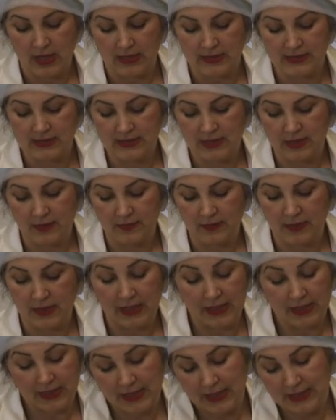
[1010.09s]
A step,
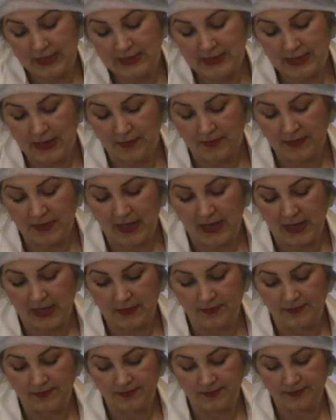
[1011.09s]
except
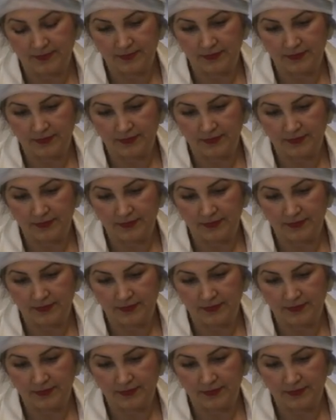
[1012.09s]
that